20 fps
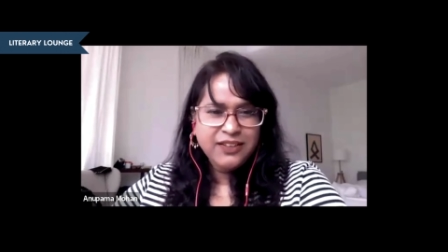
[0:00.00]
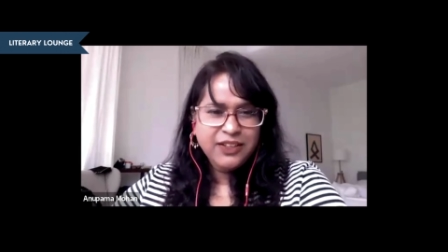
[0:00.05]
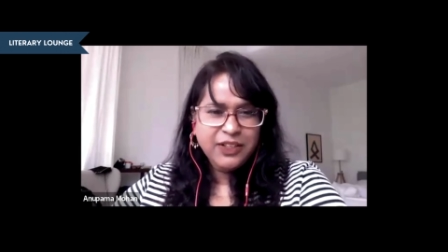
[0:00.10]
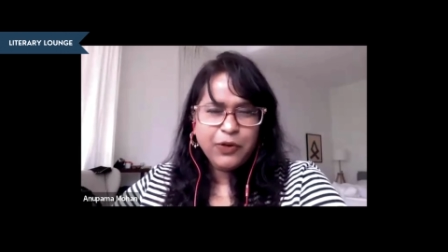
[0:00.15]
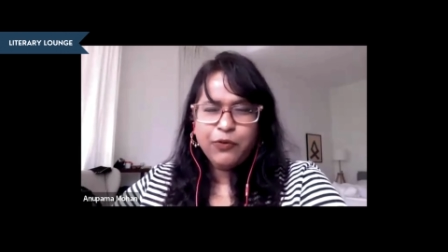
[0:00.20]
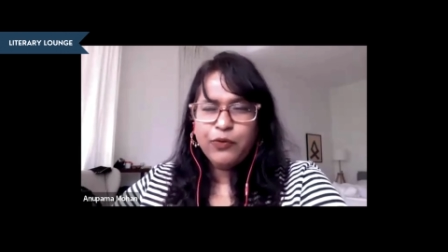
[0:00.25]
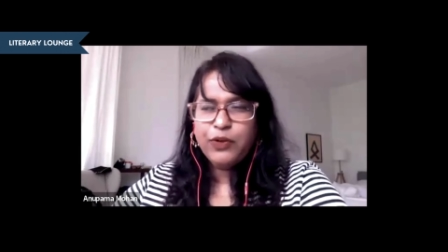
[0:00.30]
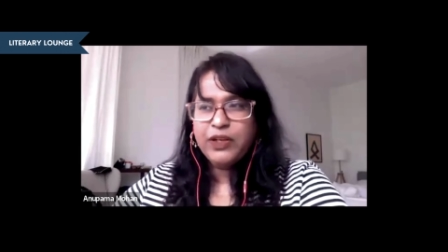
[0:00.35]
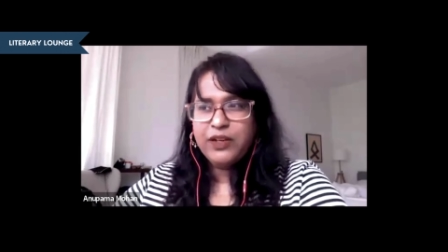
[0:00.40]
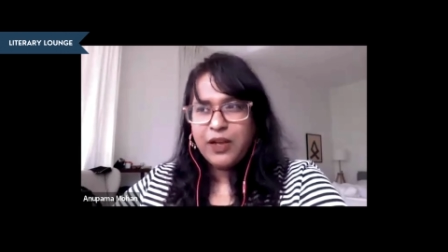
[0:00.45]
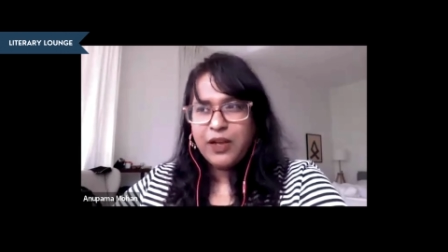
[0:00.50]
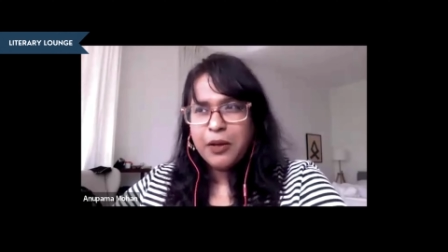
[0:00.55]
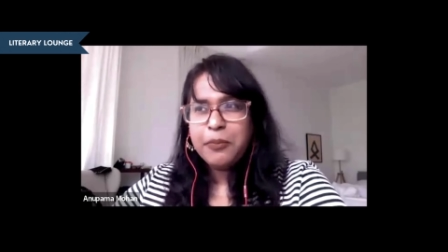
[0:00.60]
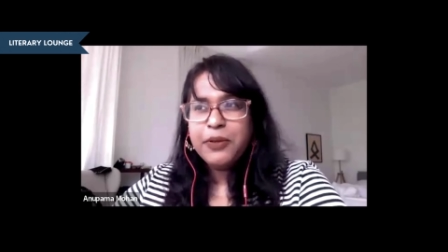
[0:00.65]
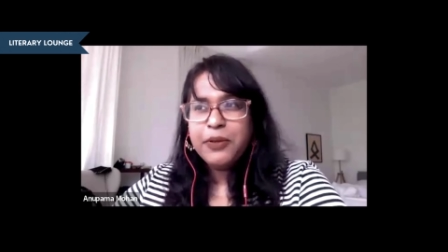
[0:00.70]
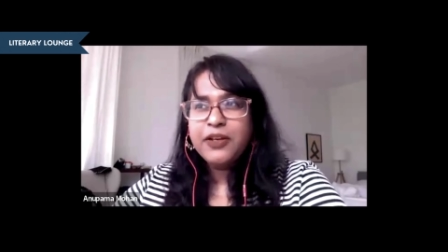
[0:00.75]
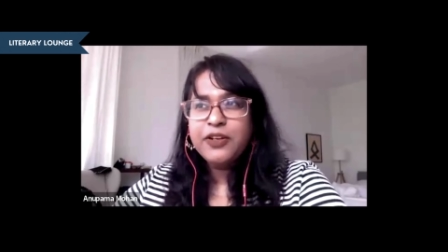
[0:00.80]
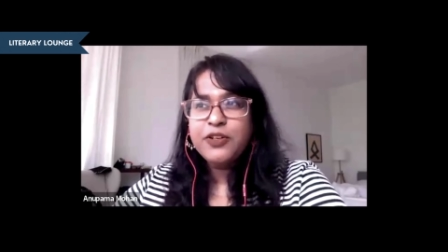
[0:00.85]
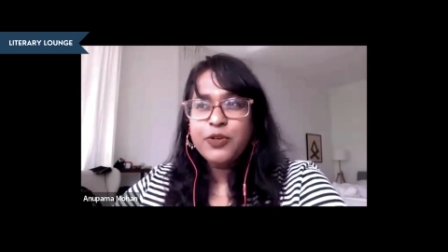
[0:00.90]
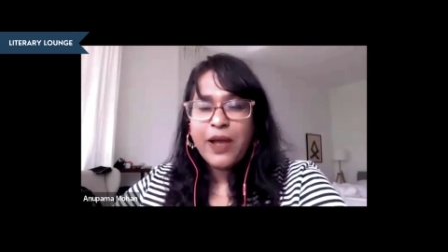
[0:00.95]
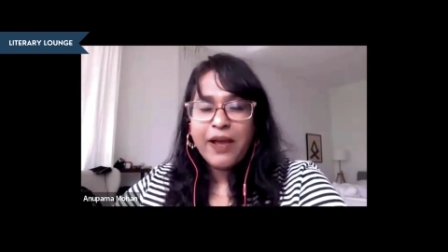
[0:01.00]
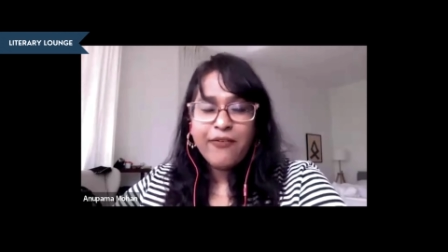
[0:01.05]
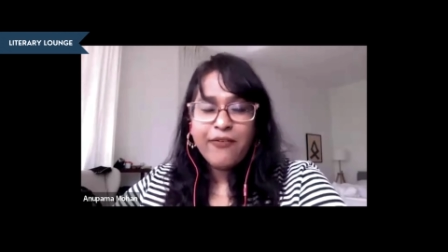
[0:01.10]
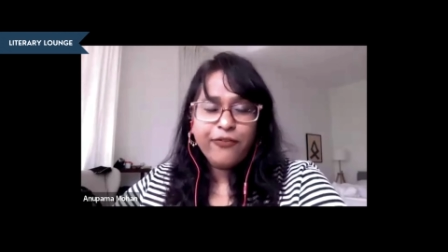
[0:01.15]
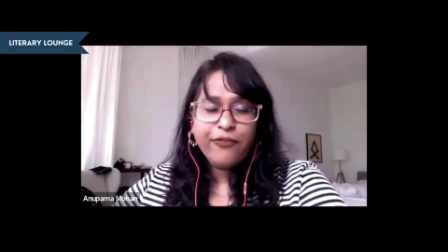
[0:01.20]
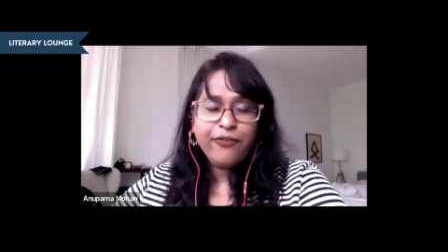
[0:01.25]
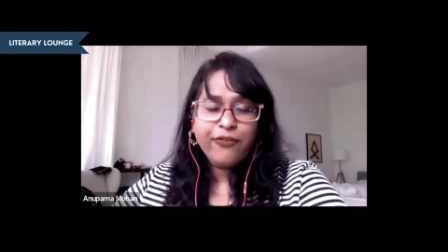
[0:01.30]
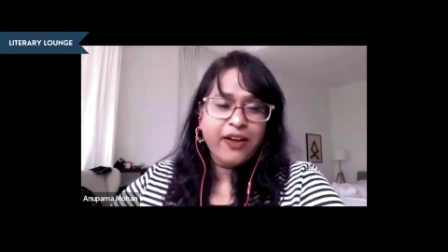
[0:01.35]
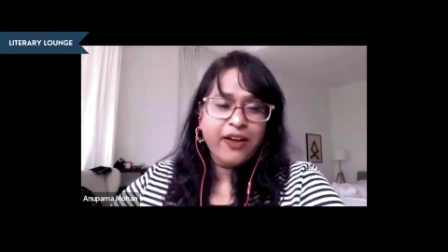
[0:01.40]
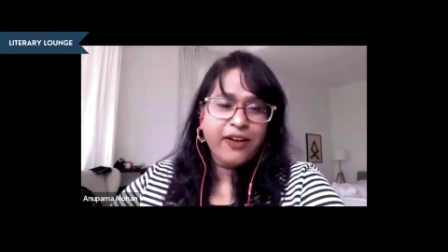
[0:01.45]
you know we come here to have
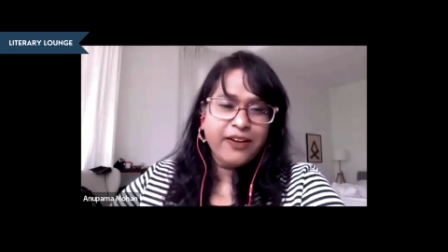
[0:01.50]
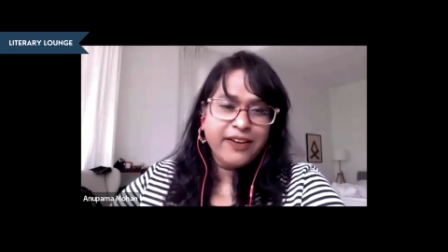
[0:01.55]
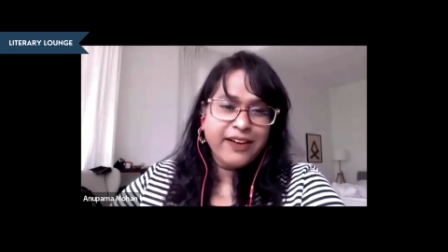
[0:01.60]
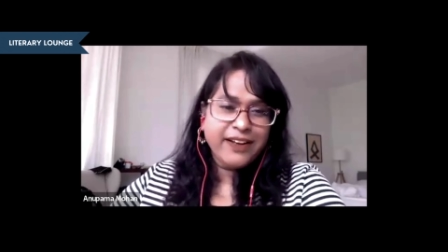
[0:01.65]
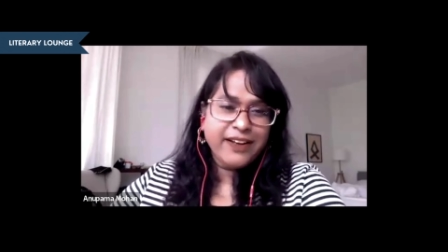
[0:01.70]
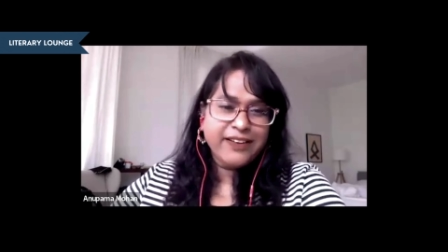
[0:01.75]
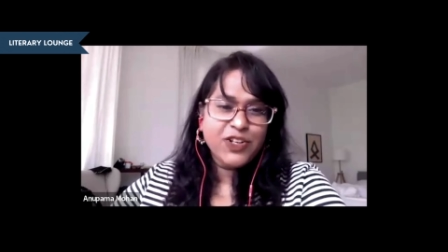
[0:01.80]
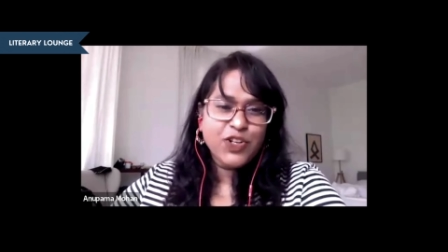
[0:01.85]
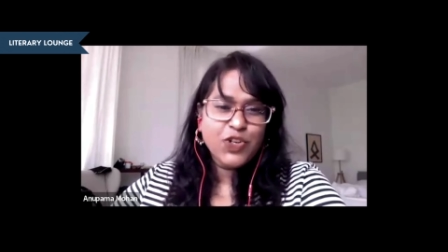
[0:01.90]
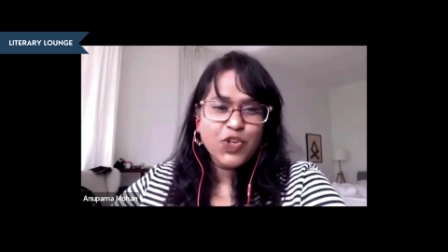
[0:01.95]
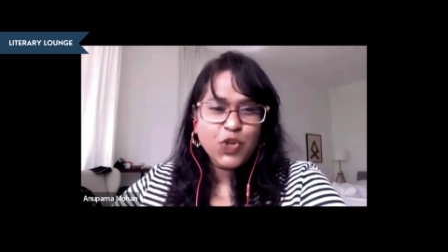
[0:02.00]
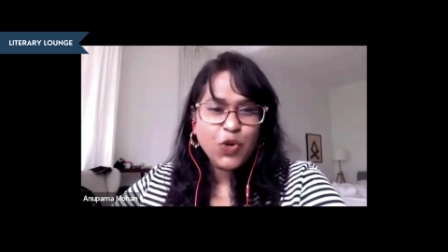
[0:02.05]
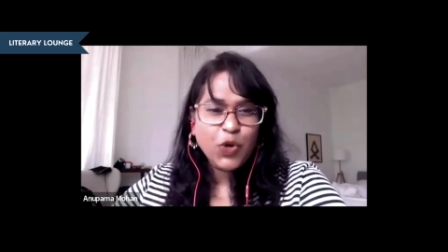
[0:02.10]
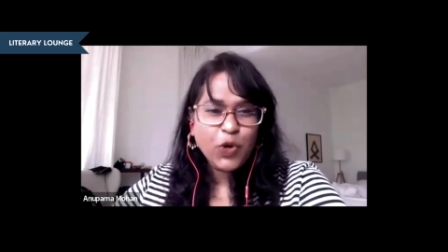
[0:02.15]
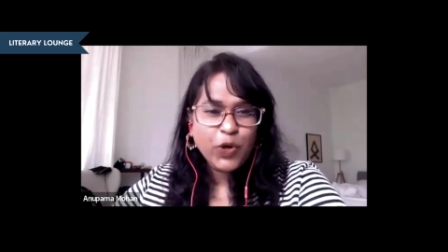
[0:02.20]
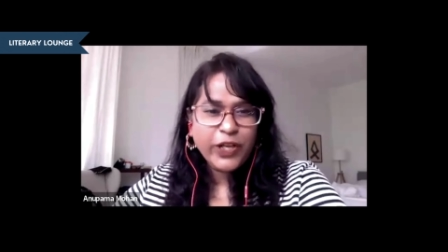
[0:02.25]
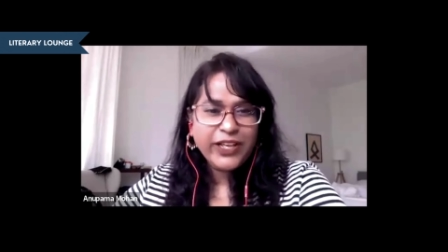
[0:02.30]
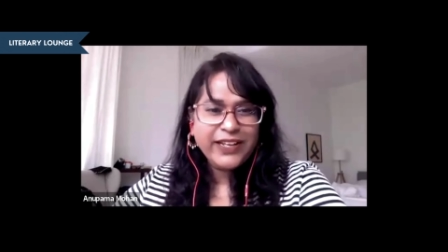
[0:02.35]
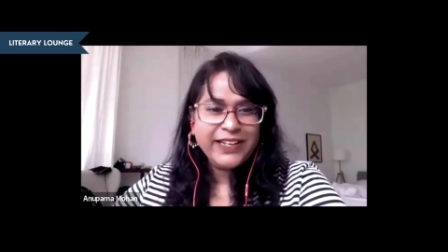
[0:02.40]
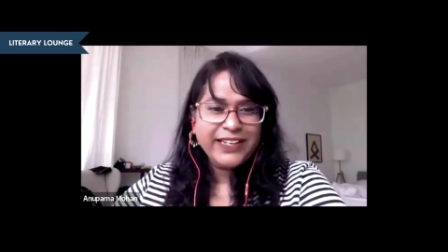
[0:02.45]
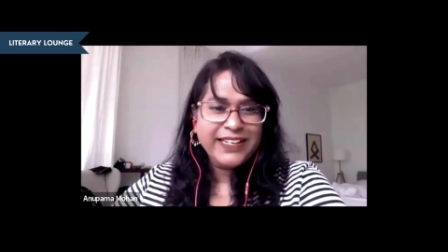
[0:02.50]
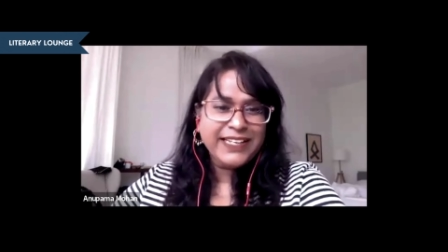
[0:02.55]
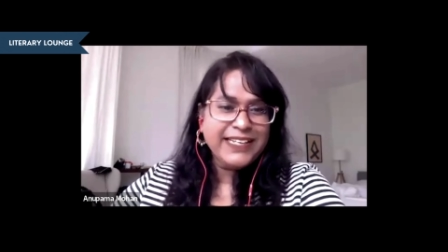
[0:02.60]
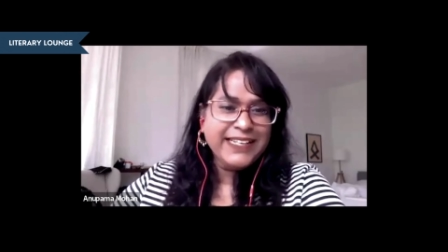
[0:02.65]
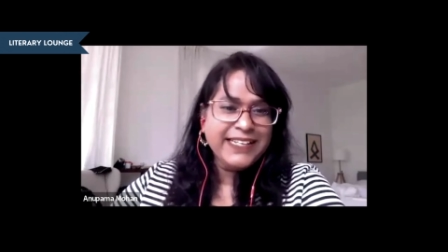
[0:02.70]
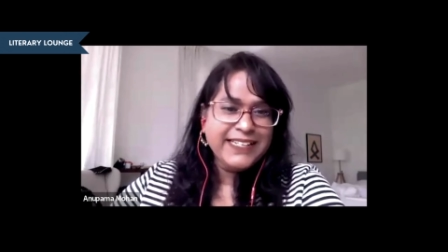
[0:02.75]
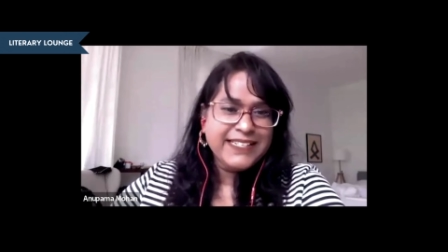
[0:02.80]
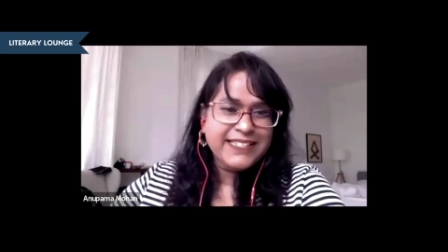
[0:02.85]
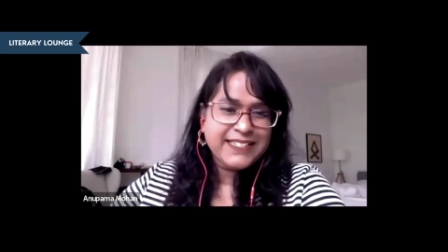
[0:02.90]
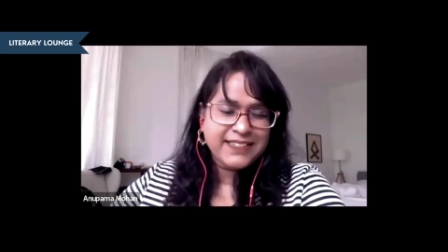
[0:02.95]
fun and enjoy and
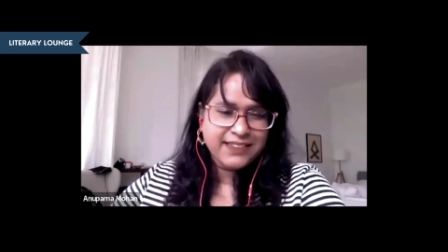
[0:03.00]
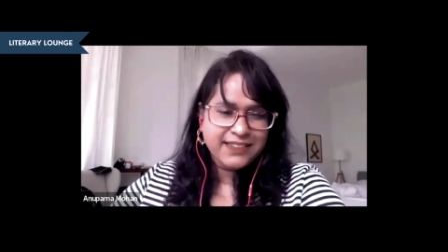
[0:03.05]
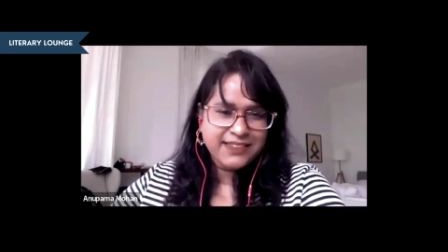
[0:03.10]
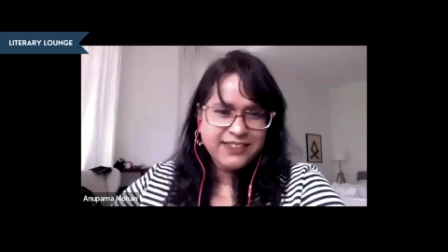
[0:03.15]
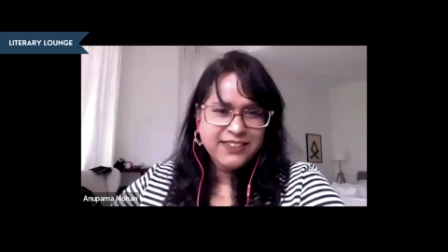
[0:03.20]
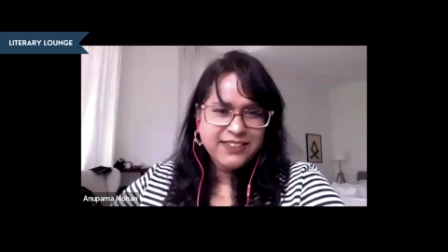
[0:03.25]
eat